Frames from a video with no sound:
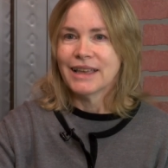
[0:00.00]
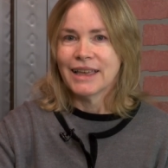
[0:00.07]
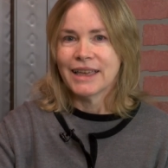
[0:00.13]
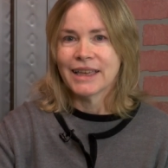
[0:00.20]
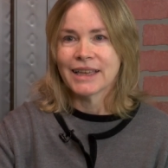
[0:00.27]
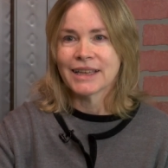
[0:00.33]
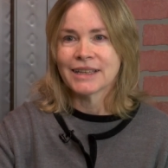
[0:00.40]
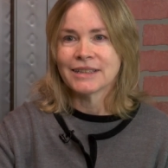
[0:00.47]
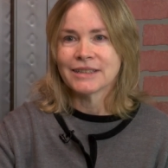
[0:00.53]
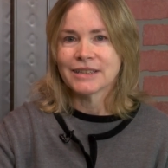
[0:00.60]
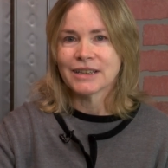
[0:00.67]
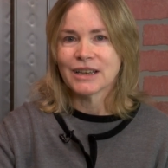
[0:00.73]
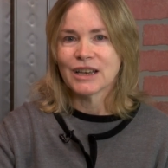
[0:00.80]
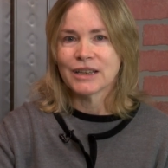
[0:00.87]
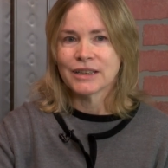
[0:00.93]
And
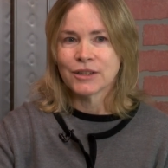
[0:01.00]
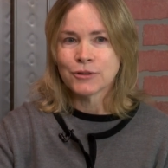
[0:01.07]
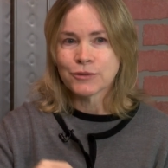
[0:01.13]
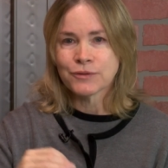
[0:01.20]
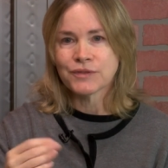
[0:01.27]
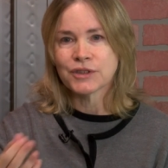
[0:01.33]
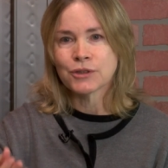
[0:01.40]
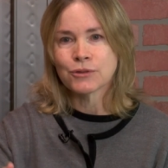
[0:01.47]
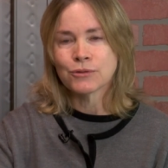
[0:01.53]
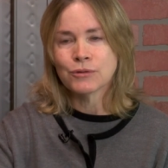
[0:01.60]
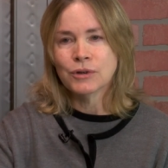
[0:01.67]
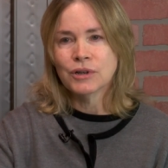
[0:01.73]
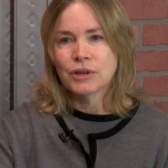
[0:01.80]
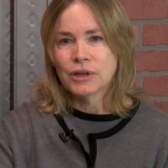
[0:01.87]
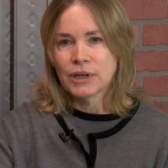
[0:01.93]
uh, I interview
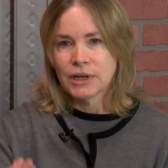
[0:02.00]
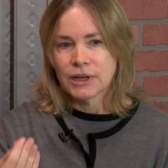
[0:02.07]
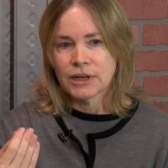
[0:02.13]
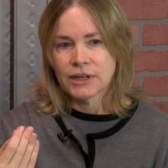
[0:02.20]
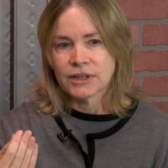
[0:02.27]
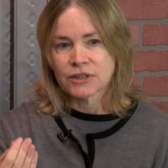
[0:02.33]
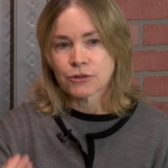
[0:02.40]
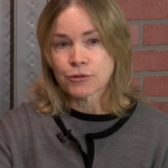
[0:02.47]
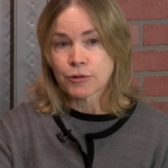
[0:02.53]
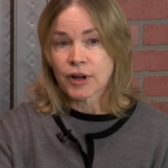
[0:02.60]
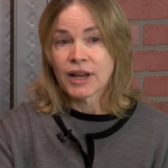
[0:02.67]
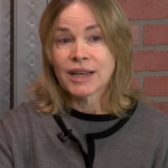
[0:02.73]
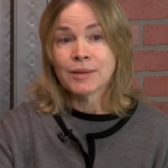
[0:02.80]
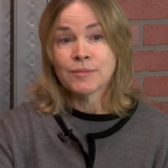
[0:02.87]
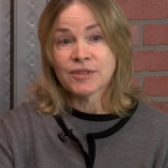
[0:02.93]
uh,
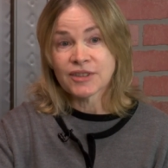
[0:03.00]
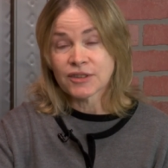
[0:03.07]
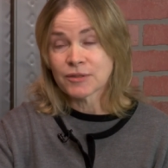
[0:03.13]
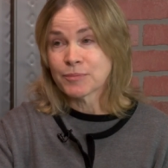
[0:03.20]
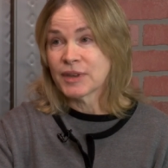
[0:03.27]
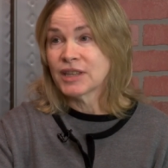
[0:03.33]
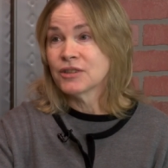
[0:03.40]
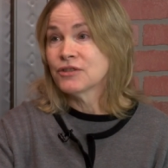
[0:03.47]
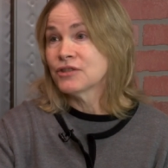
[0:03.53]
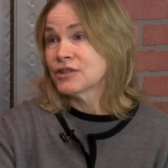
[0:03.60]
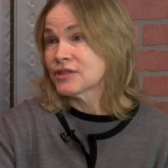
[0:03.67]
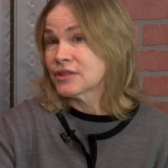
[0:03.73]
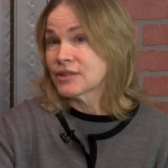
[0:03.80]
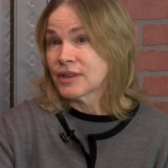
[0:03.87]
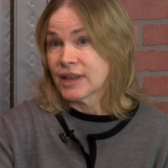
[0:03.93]
crime,
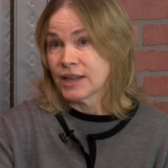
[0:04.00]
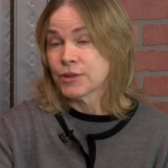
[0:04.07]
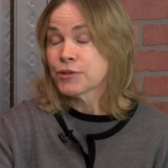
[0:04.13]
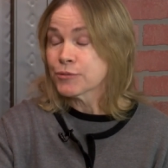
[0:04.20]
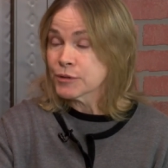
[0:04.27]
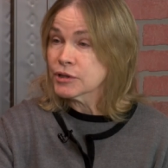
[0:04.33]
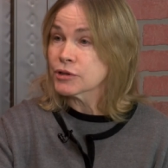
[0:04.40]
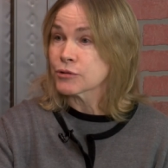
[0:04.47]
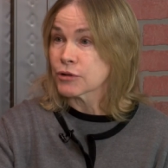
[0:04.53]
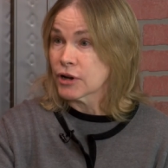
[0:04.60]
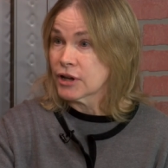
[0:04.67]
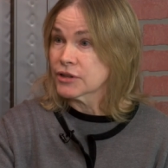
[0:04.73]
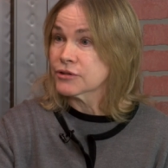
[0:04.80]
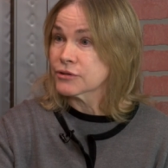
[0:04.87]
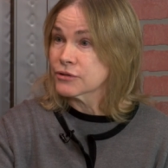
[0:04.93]
suspense, and thriller
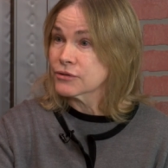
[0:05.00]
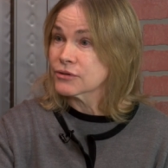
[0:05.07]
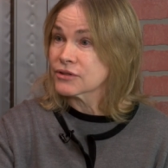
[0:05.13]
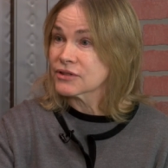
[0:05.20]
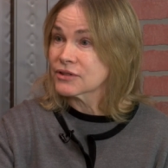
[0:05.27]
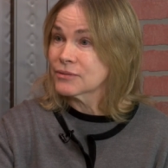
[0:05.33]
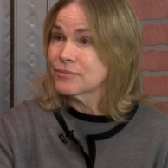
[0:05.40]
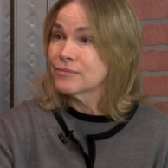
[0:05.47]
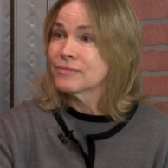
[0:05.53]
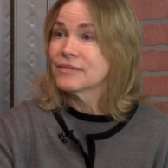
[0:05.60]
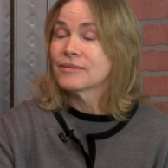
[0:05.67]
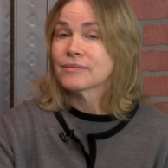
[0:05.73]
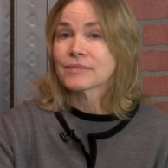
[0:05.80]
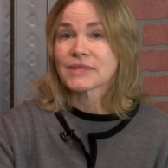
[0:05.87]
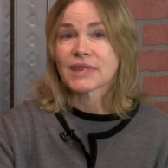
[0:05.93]
authors.
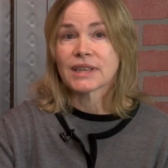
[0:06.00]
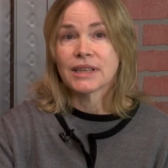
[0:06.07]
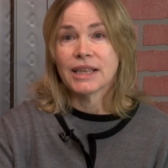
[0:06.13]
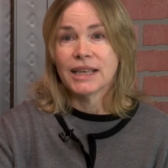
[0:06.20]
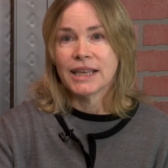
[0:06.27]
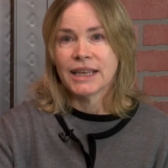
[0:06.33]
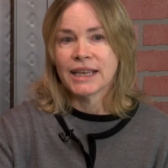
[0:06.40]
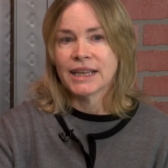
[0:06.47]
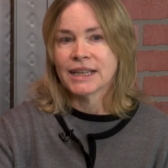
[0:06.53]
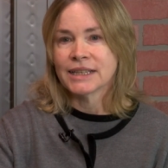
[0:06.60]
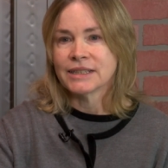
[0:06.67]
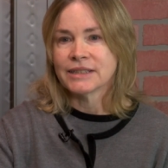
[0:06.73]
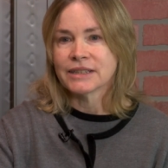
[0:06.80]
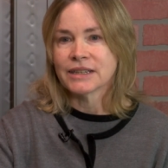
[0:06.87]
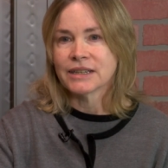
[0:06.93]

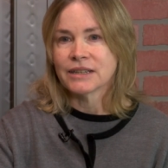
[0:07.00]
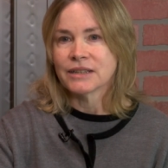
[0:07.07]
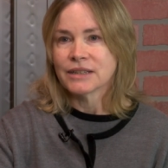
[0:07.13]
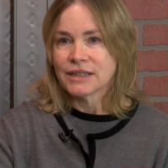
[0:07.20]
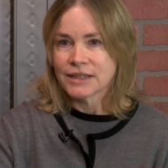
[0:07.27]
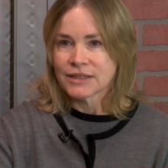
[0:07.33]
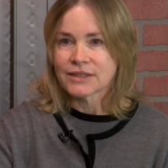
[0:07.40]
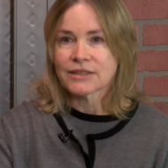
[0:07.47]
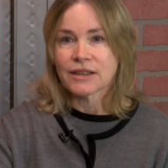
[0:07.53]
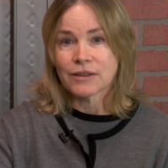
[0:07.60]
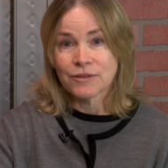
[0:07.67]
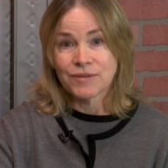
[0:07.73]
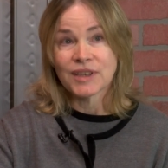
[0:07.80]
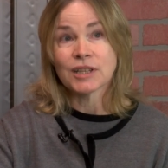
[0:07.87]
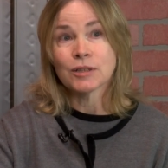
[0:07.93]
And uh, it's
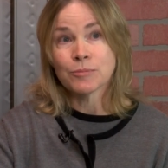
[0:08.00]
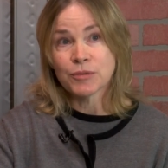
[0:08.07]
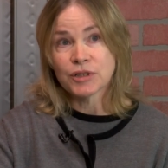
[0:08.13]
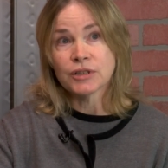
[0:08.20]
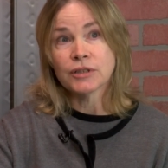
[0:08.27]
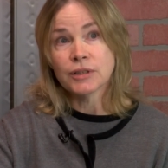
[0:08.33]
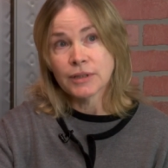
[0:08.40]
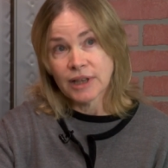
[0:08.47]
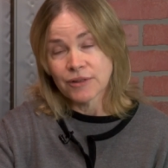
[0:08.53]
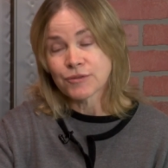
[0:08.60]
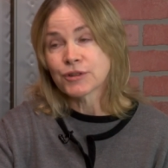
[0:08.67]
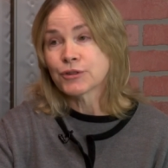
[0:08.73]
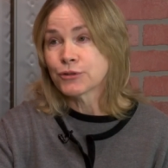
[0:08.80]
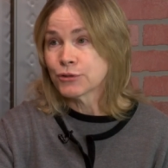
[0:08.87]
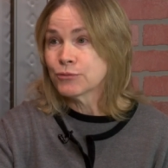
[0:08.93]
available
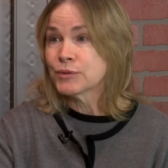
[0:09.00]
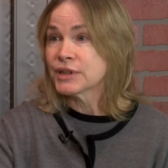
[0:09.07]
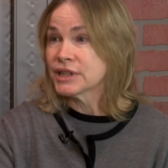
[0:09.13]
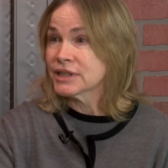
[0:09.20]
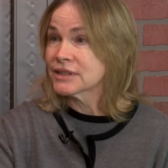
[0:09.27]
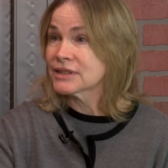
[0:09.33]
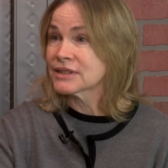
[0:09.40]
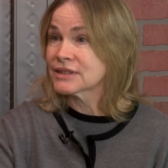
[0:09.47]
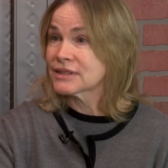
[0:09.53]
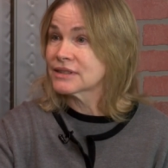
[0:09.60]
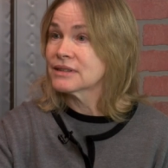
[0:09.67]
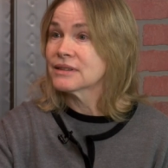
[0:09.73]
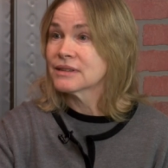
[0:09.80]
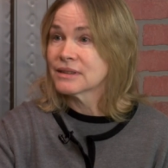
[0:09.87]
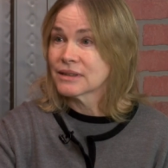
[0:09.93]
every two weeks.
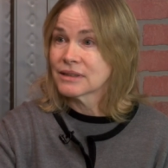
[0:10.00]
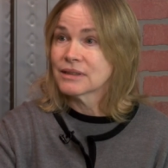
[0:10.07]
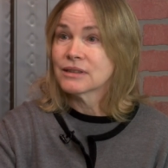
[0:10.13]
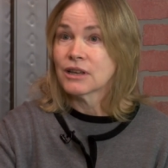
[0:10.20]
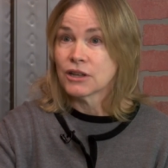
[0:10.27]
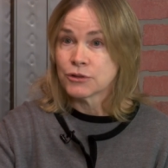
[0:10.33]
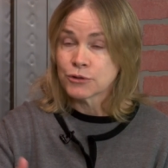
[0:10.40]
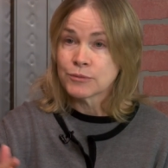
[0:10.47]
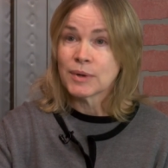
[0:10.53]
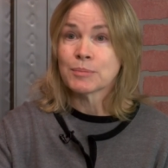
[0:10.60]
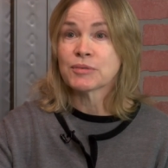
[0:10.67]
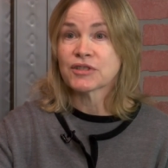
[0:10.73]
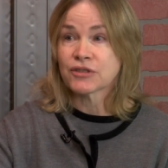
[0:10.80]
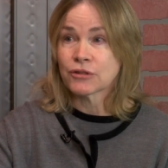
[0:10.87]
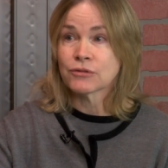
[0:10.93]
A new
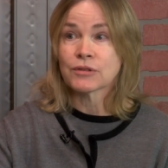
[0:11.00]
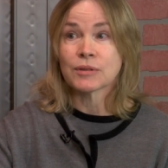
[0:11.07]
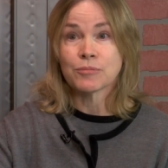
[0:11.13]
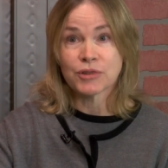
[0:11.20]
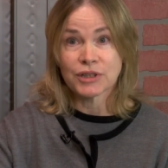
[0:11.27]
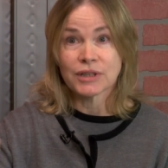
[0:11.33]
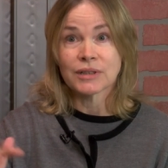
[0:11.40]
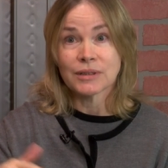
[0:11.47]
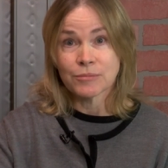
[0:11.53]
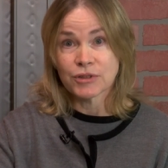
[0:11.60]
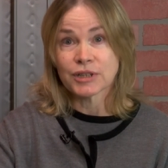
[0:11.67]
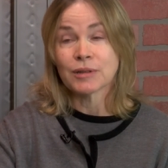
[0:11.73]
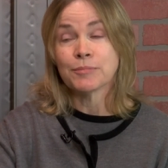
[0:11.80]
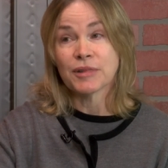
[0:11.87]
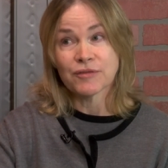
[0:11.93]
episode I put,
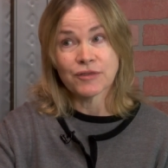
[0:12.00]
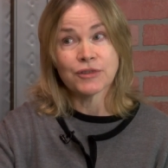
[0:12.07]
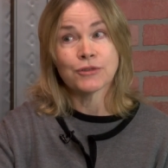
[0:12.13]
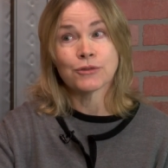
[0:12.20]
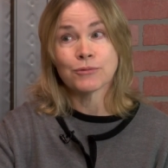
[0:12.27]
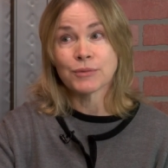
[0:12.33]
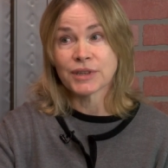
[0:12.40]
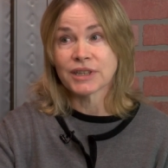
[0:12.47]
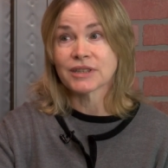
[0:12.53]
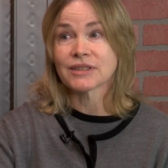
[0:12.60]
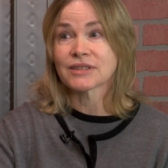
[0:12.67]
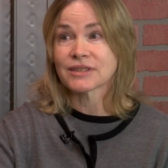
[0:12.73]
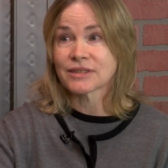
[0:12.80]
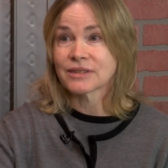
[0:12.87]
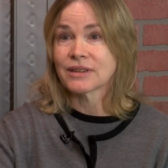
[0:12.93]
put up every two
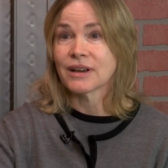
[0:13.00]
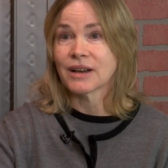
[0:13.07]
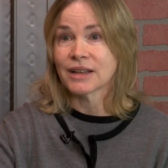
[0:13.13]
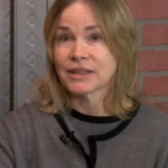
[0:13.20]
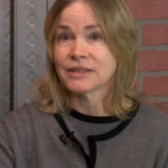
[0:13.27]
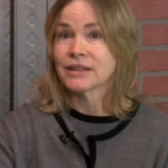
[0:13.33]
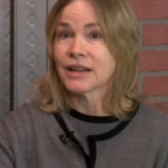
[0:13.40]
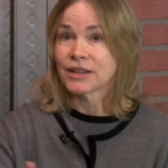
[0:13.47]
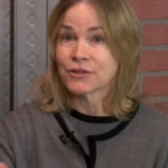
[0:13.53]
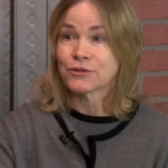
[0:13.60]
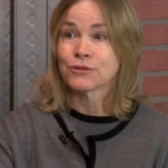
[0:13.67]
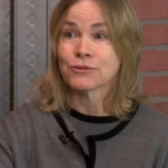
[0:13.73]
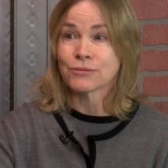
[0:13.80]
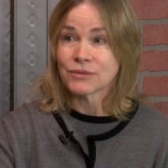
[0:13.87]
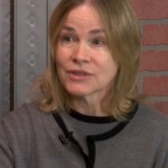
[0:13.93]
weeks on
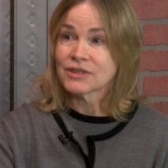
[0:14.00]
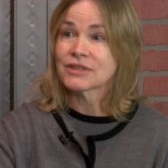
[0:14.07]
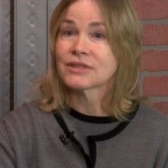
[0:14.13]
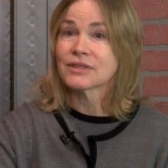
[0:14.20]
iTunes.